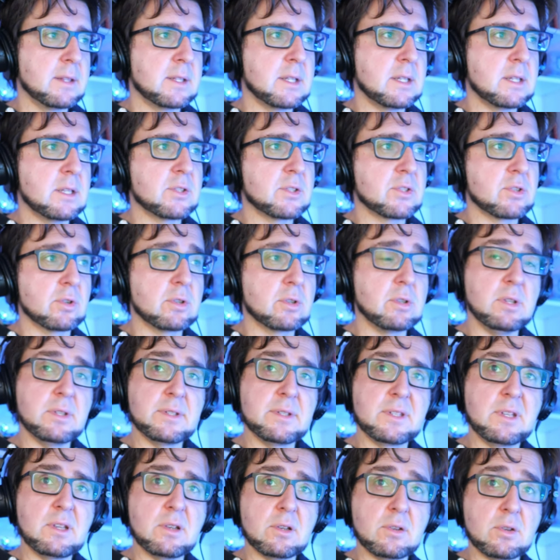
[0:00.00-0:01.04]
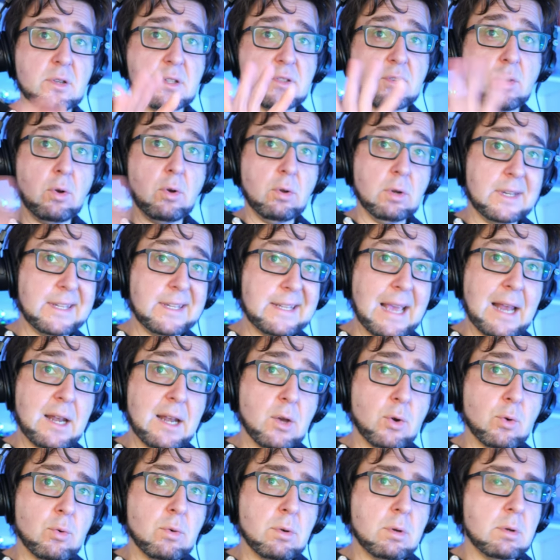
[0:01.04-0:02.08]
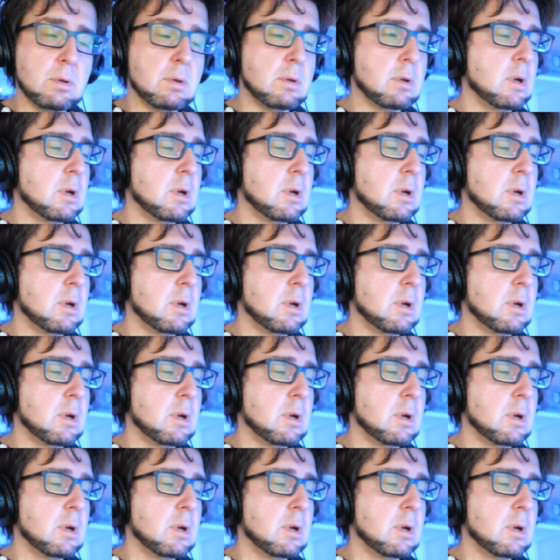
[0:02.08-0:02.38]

then the circle is all yellow.